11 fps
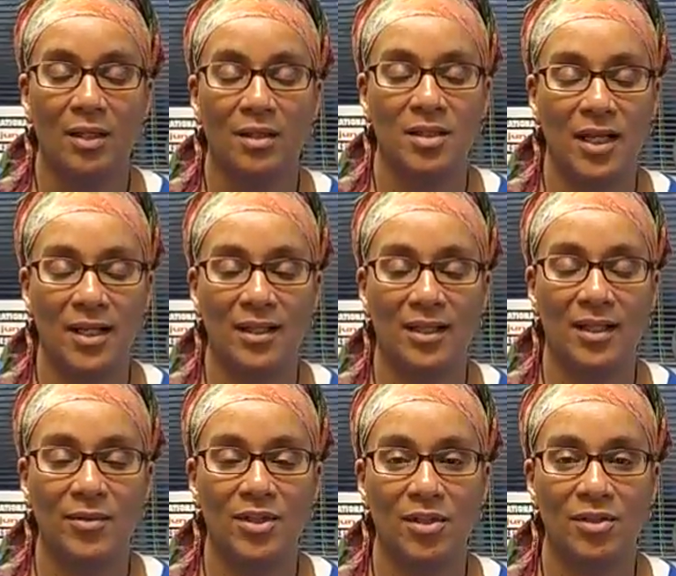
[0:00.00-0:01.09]
The second thing
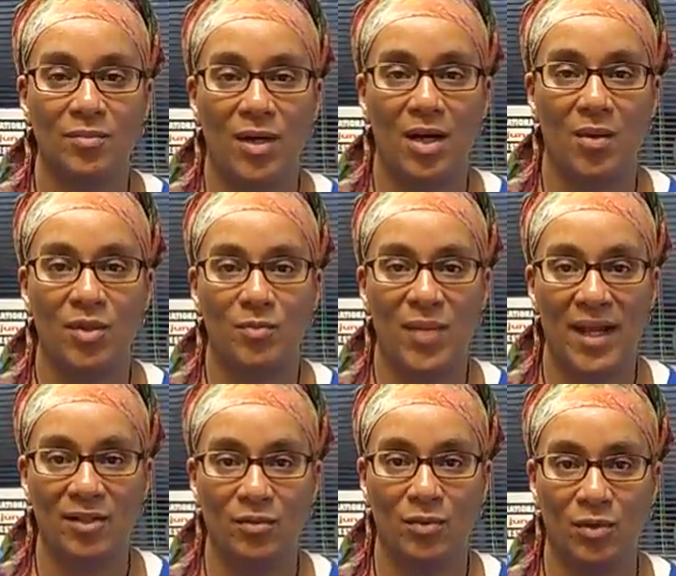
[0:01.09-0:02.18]
we talked about was back
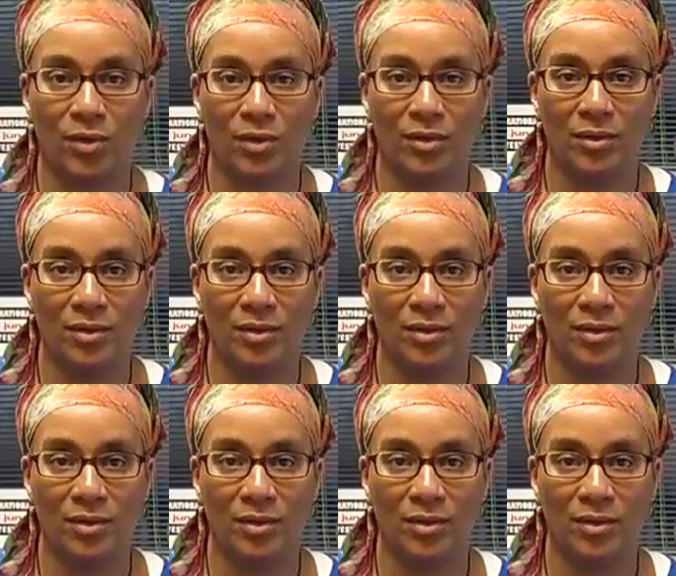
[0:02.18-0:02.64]
to work